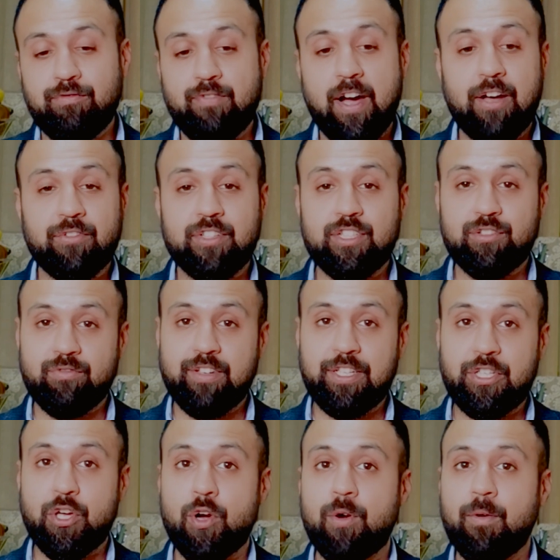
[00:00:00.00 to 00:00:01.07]
found this
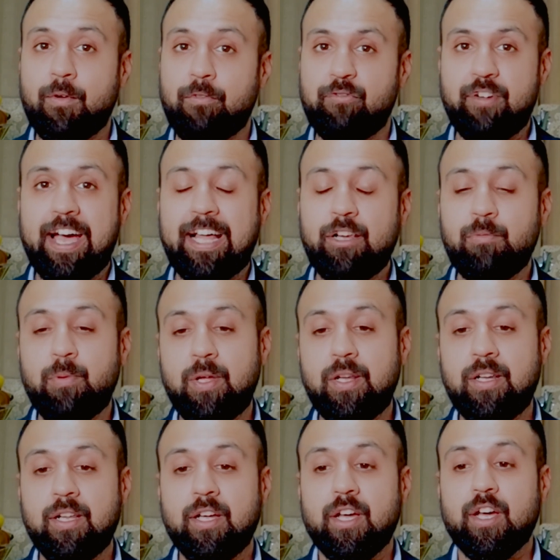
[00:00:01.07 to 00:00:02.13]
video valuable.